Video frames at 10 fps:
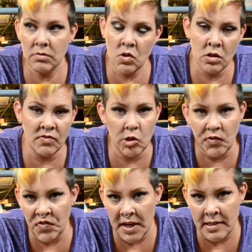sort of on the
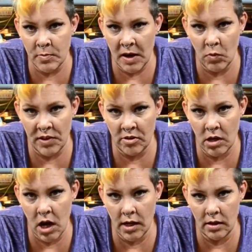fence about whether or
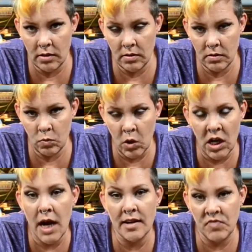not what
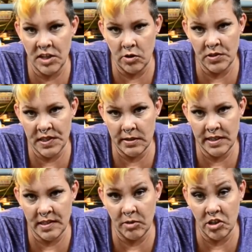kind of video
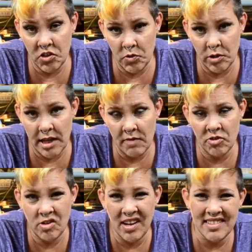series I'm going to do on that
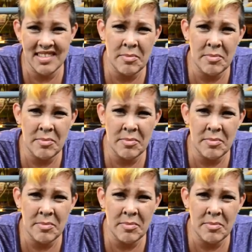for you guys.